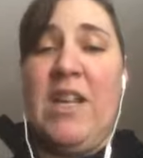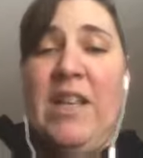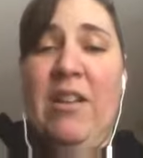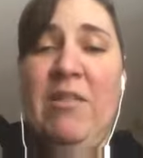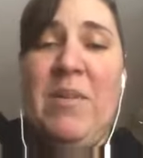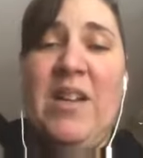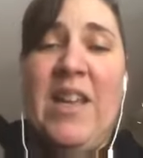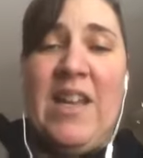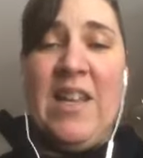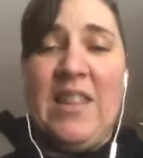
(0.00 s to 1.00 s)
Karen
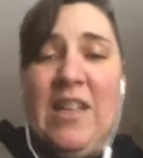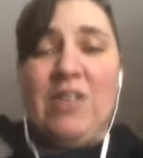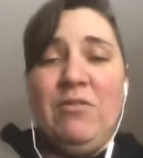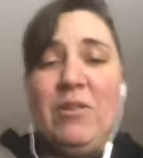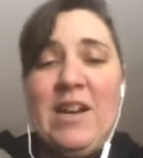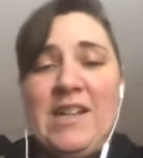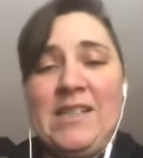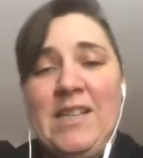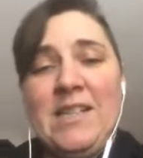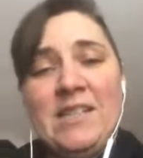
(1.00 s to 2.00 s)
Marchetti. Thank you for
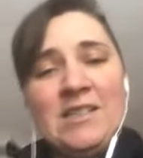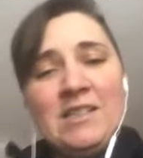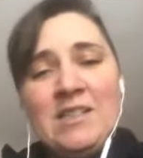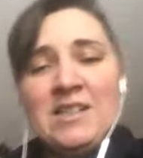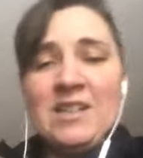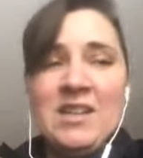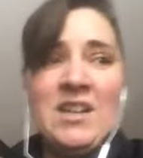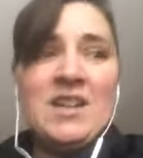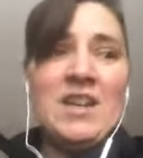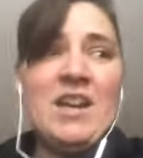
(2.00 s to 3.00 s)
asking.
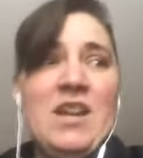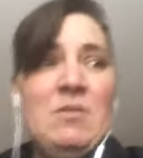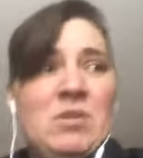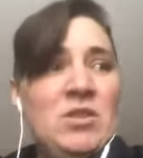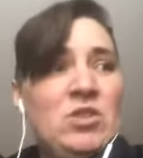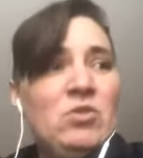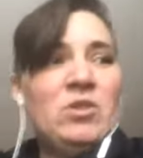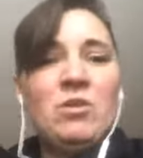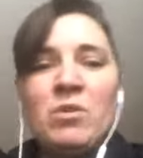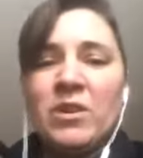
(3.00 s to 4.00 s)
I am
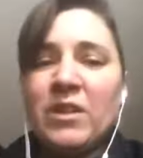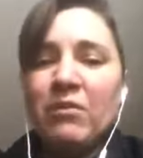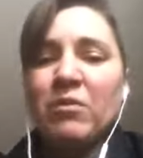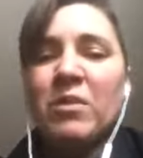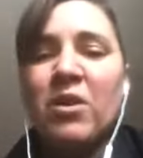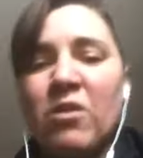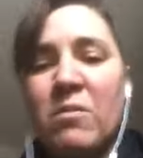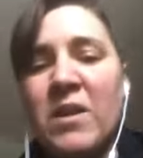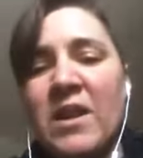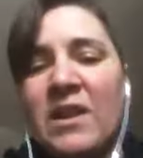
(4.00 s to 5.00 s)
enjoying working from
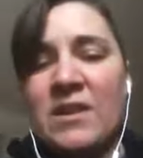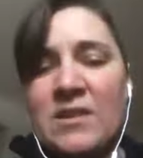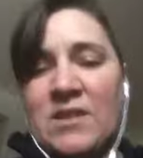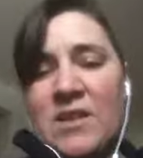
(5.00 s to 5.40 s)
home and